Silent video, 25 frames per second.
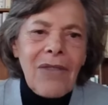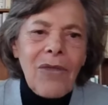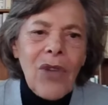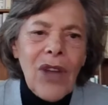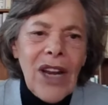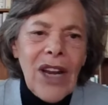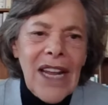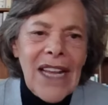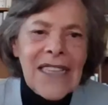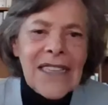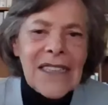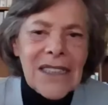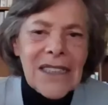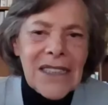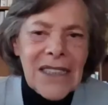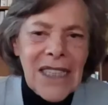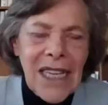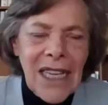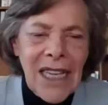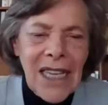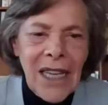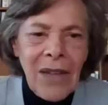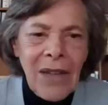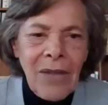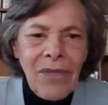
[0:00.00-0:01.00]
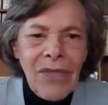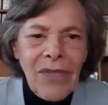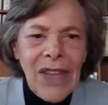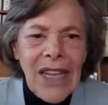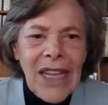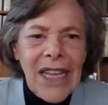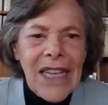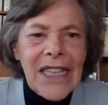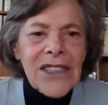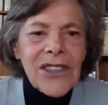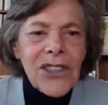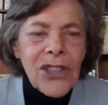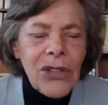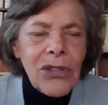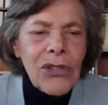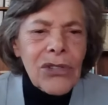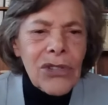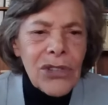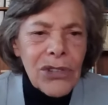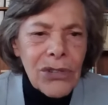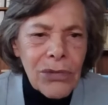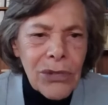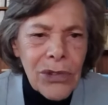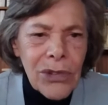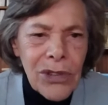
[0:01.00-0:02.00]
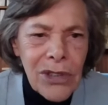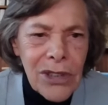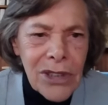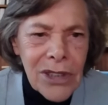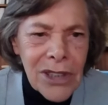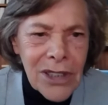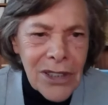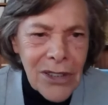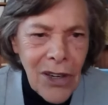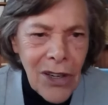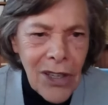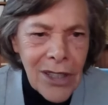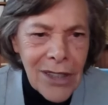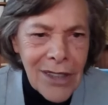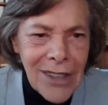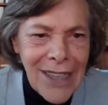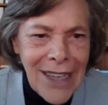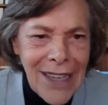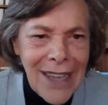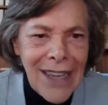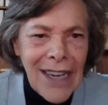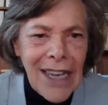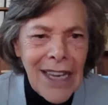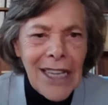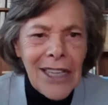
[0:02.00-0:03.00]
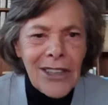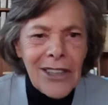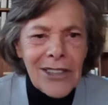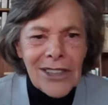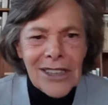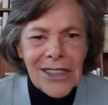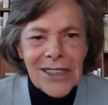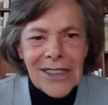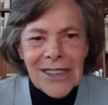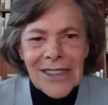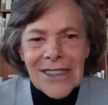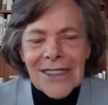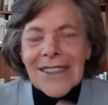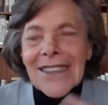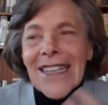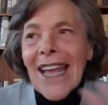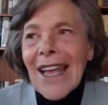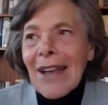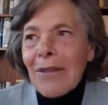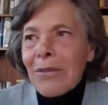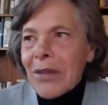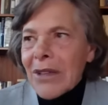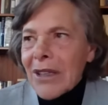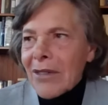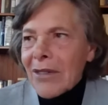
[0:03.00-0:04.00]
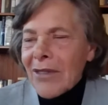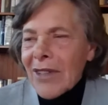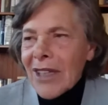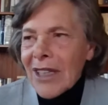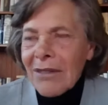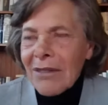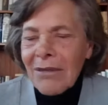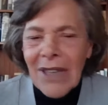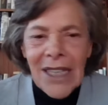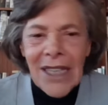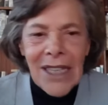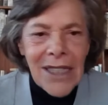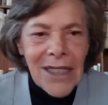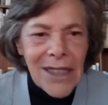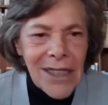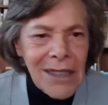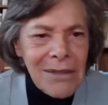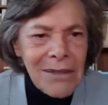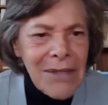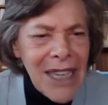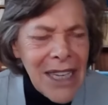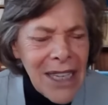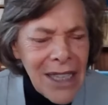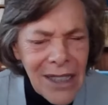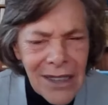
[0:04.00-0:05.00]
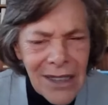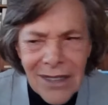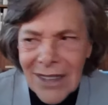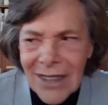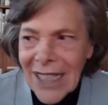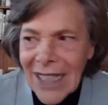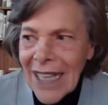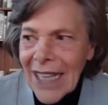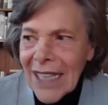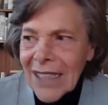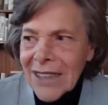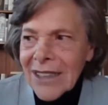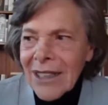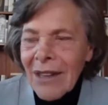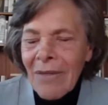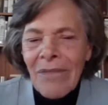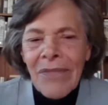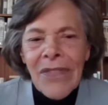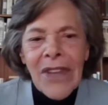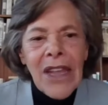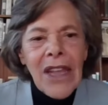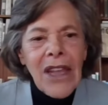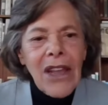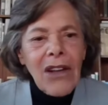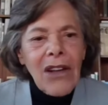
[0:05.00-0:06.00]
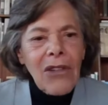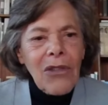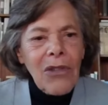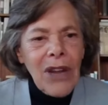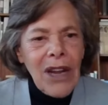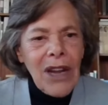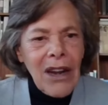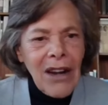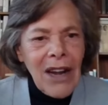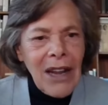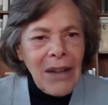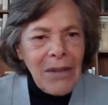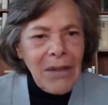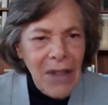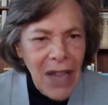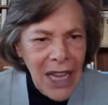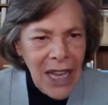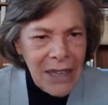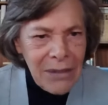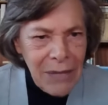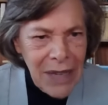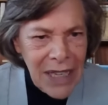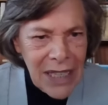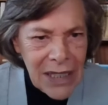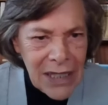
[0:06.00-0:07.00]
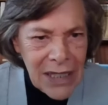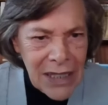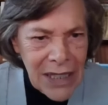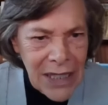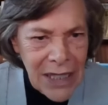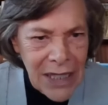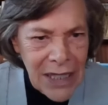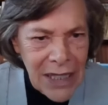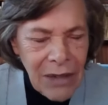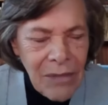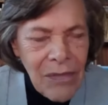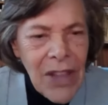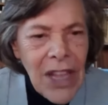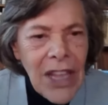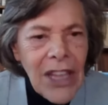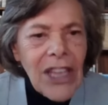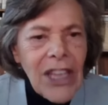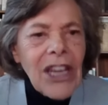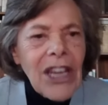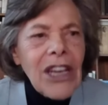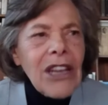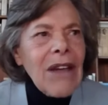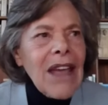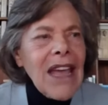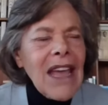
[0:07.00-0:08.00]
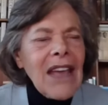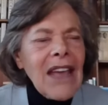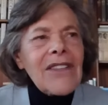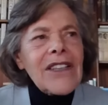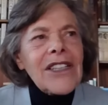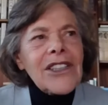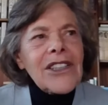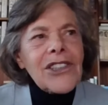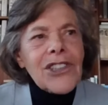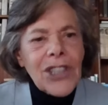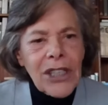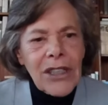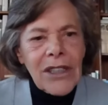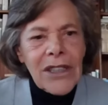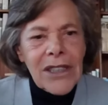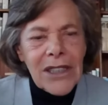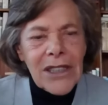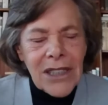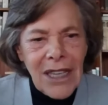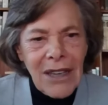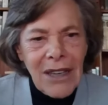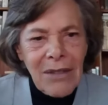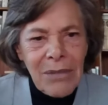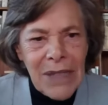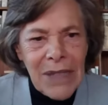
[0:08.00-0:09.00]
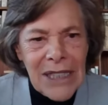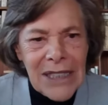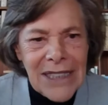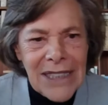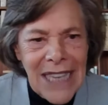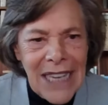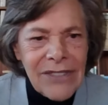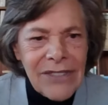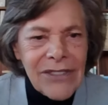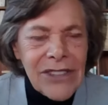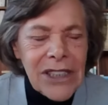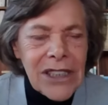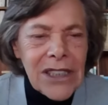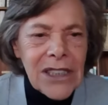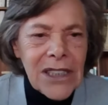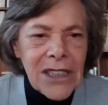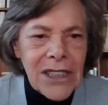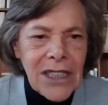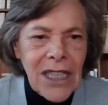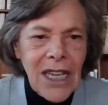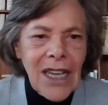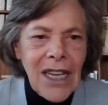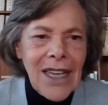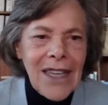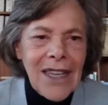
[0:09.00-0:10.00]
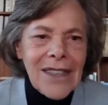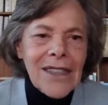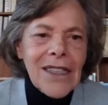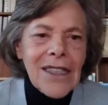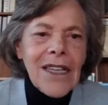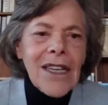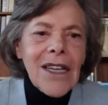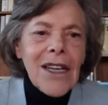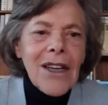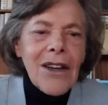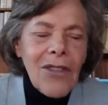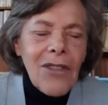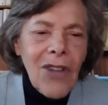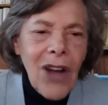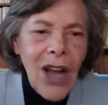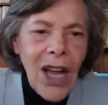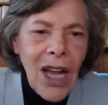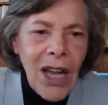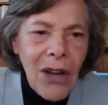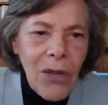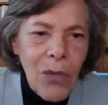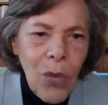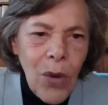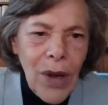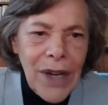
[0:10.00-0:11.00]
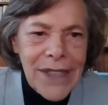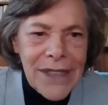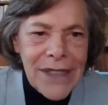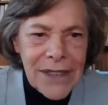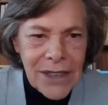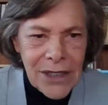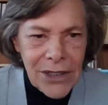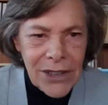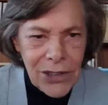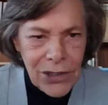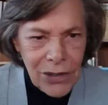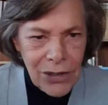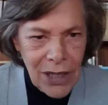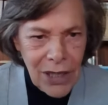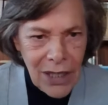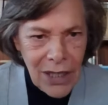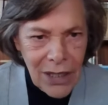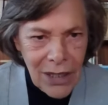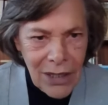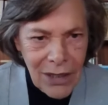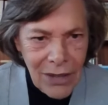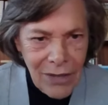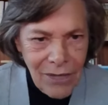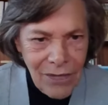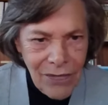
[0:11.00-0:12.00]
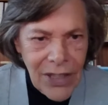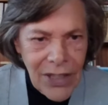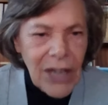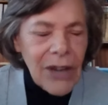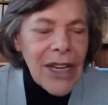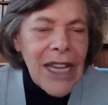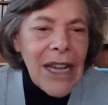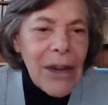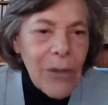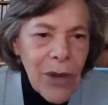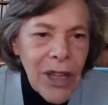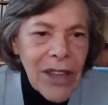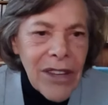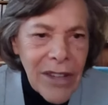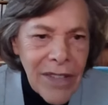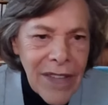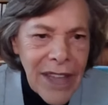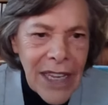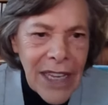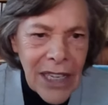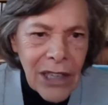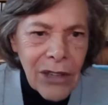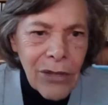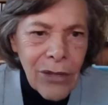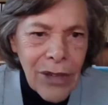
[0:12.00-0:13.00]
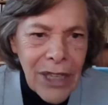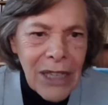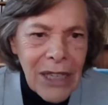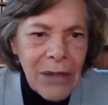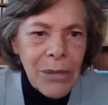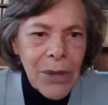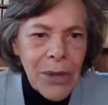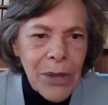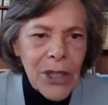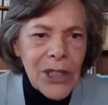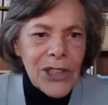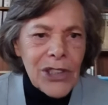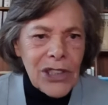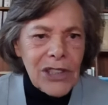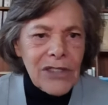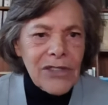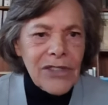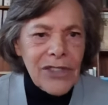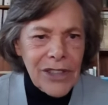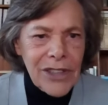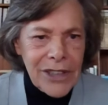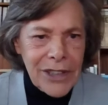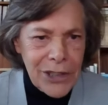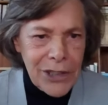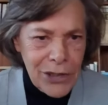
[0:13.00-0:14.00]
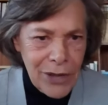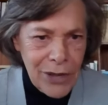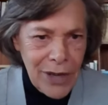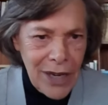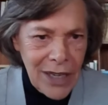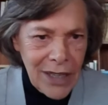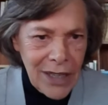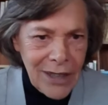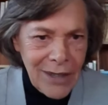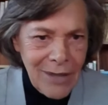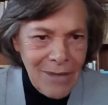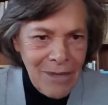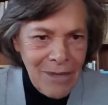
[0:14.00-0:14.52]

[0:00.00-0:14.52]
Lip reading: What I say is whose rules are they? And I use this example in one of my health class where I make clear, you know, you have insurance companies have to decide what is a drug, you know, whether they're going to reimburse you for the drug.